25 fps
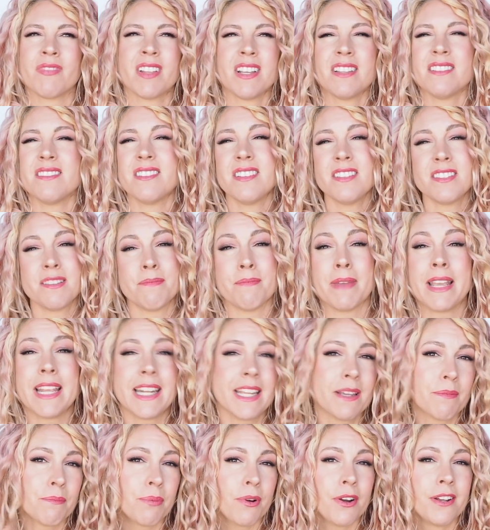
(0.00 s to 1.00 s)
isn't just a
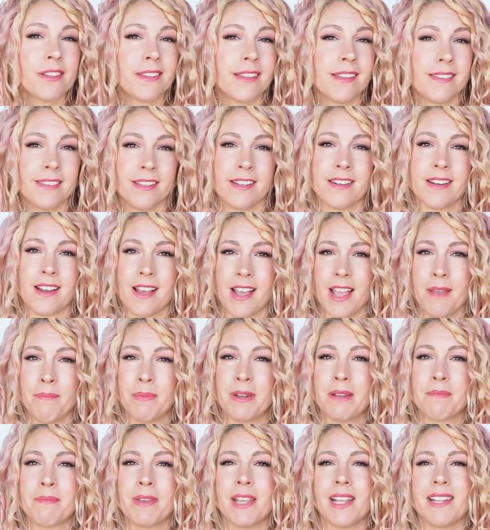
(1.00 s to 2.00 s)
medium process at night,
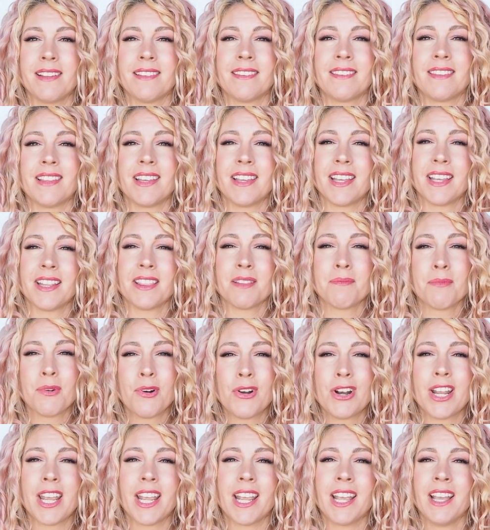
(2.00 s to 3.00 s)
but it means that in the
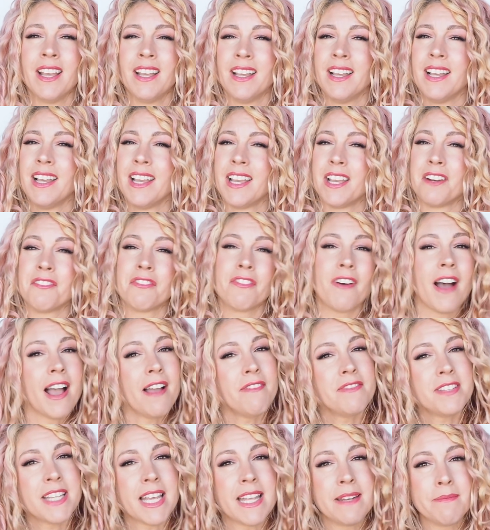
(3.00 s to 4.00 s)
morning, in
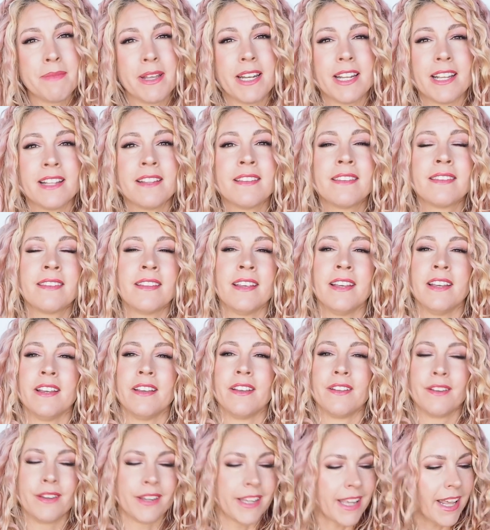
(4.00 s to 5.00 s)
5-10 minutes,
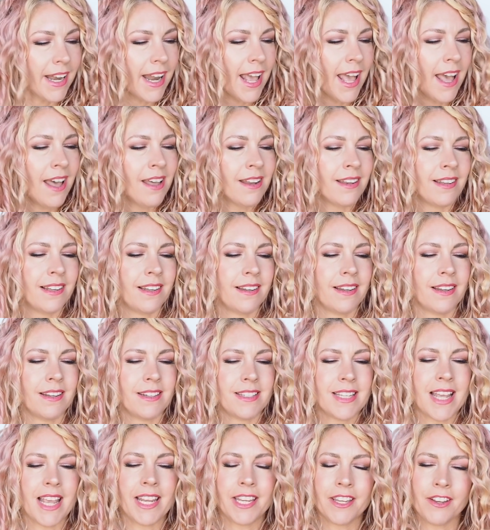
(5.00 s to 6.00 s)
you get out,
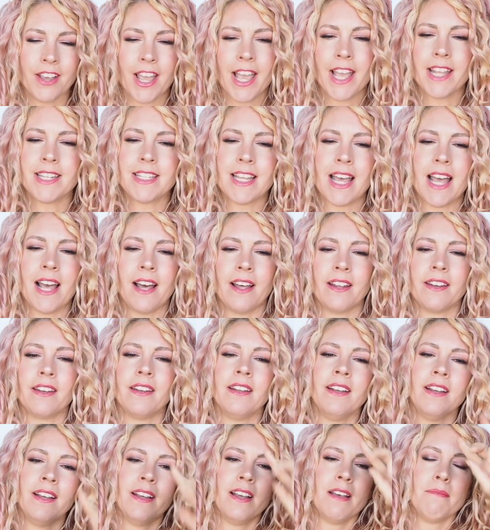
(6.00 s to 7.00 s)
take your hair
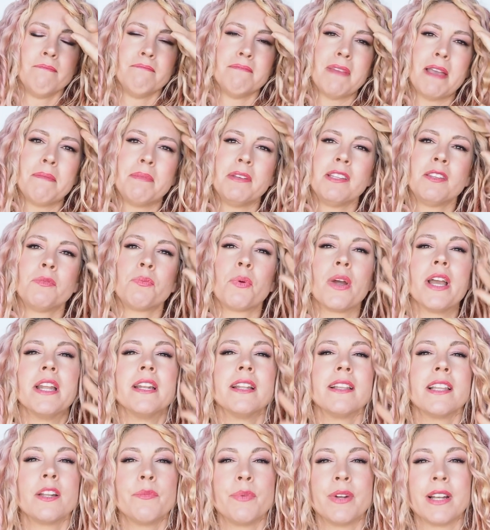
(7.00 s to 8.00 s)
down, maybe spray
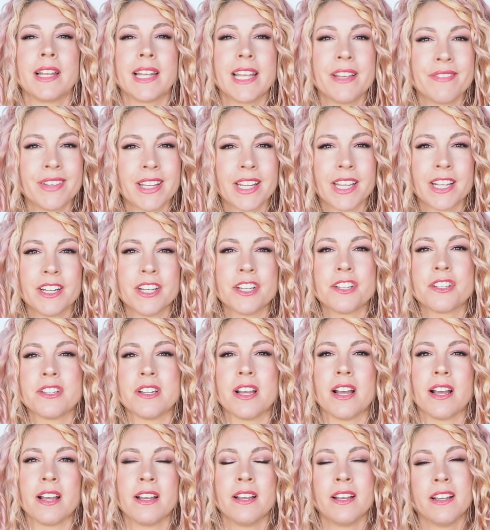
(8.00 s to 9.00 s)
in a little bit of leave-in
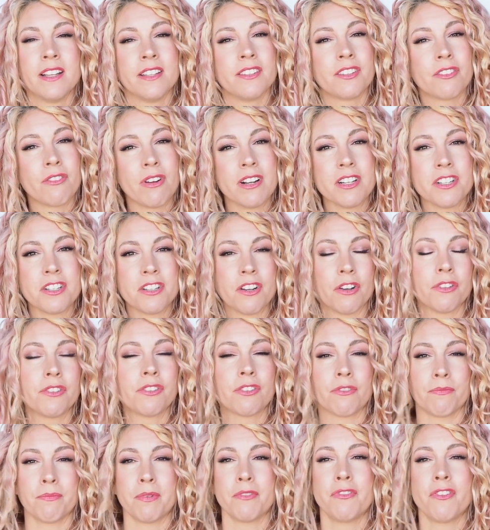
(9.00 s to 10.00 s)
conditioner, scrunch, or
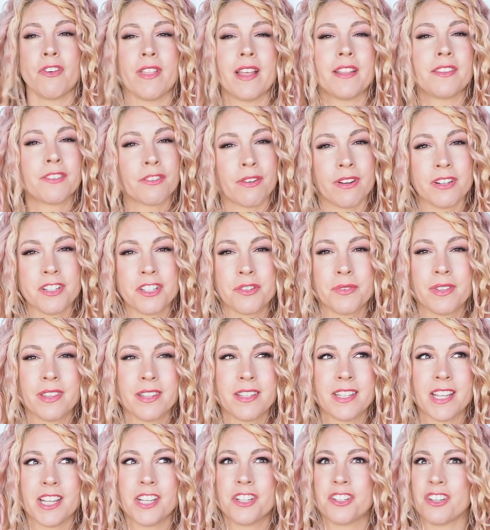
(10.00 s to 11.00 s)
before that, scrunch it with
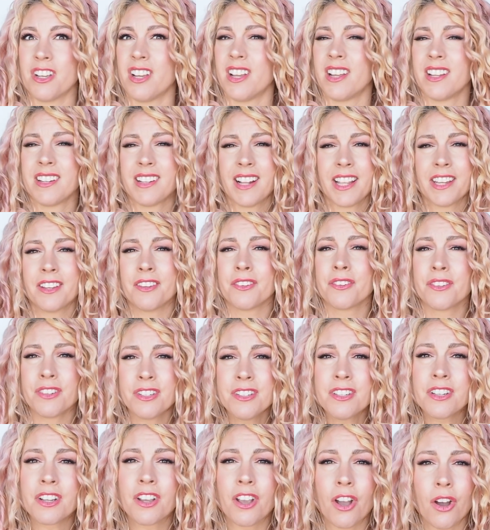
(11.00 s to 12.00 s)
a t-shirt, and like you're
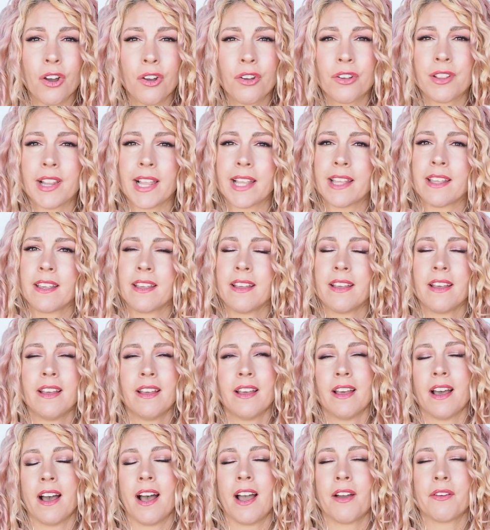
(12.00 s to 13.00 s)
good to go. Like
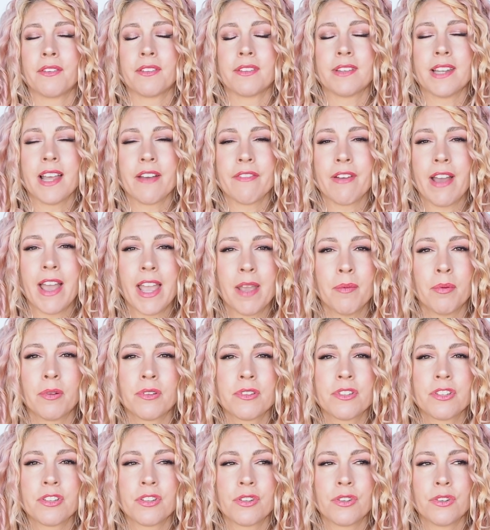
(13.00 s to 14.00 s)
I was never
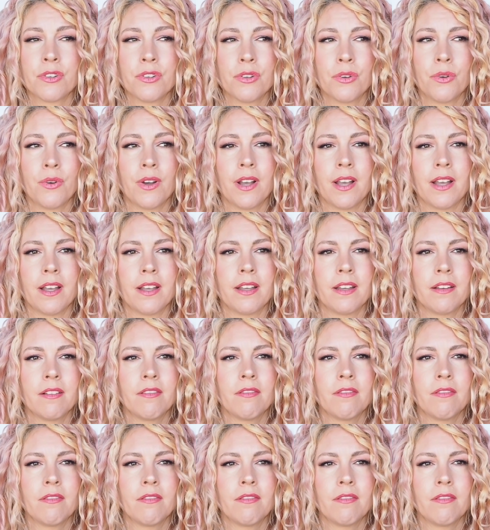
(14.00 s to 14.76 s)
able to